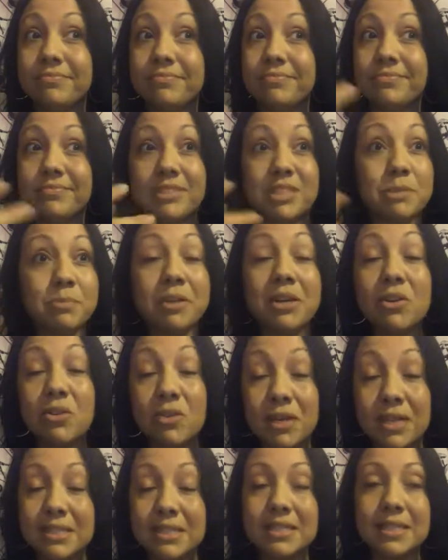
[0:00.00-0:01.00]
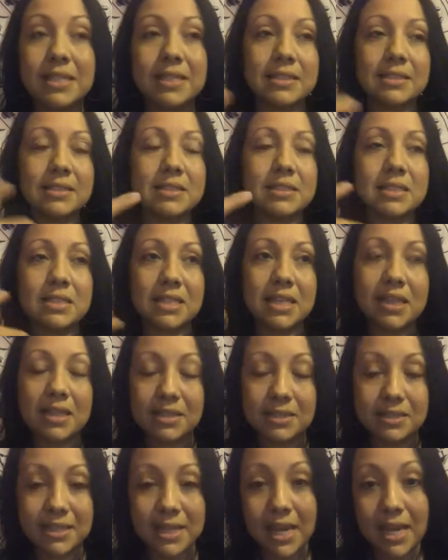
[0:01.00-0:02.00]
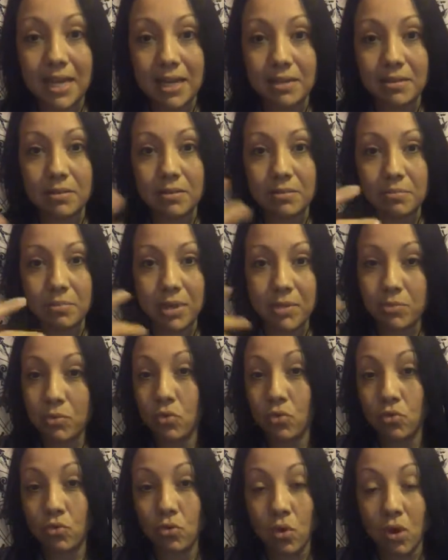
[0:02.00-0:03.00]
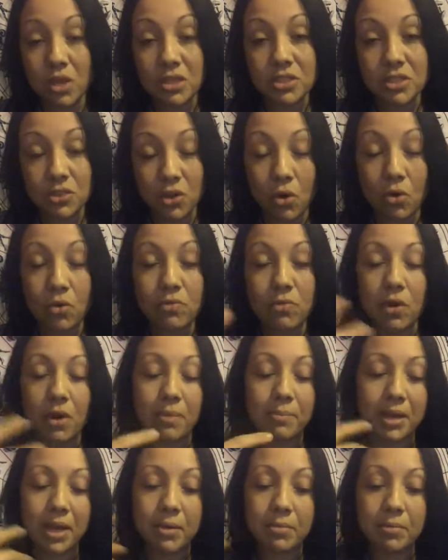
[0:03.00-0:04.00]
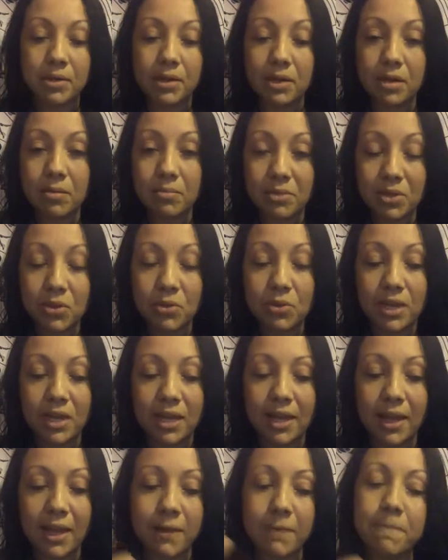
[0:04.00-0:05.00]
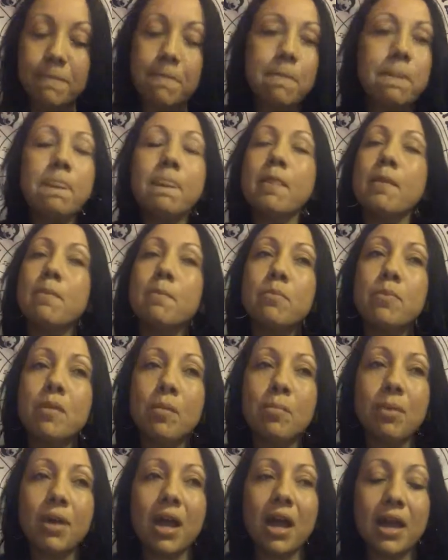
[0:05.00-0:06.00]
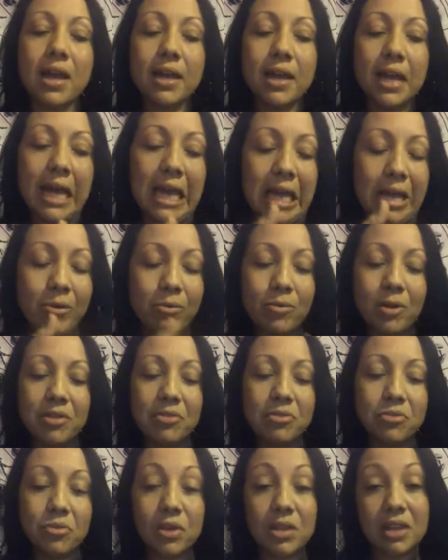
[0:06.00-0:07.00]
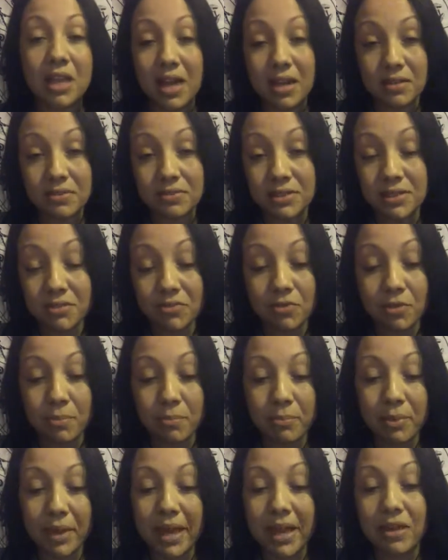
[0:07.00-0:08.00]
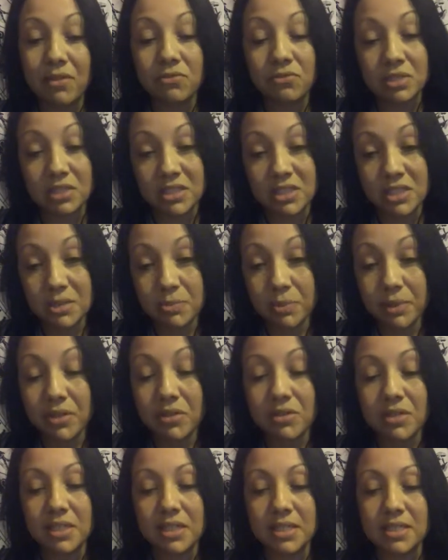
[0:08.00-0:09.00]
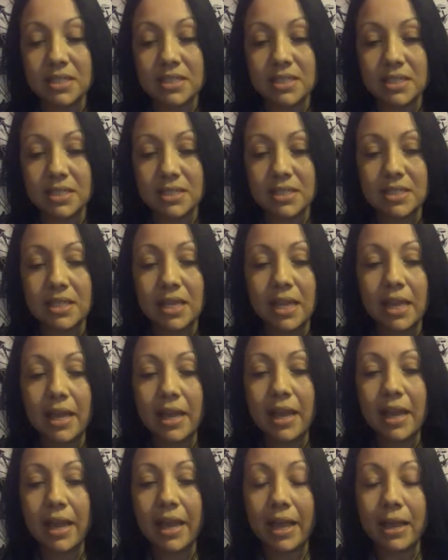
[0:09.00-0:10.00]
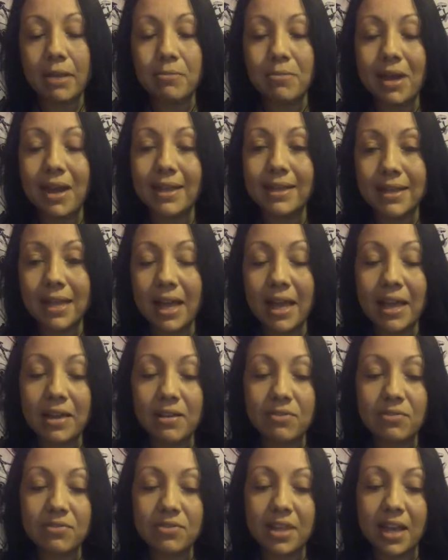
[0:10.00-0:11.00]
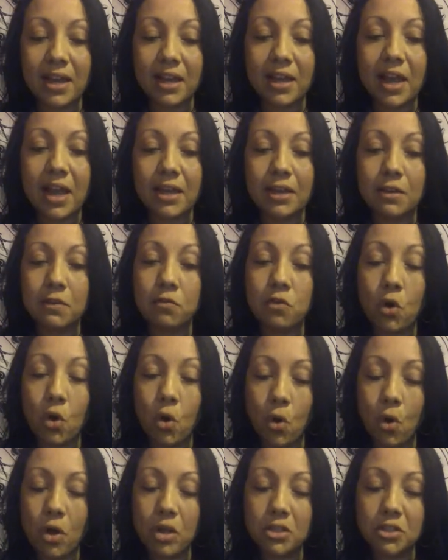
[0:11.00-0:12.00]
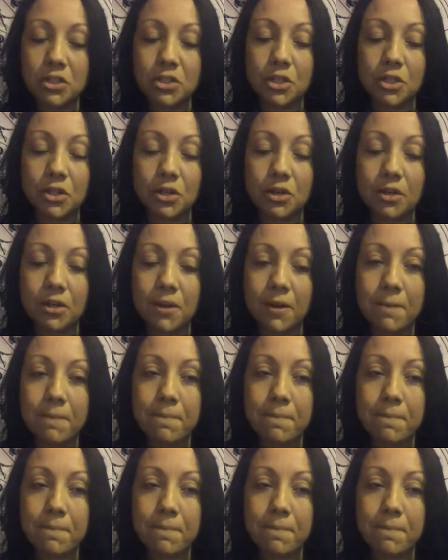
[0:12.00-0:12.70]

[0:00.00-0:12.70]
spirits and see the dead, people who crossed over, and be able to communicate. But I went through a lot of different painful experiences in my life that kind of altered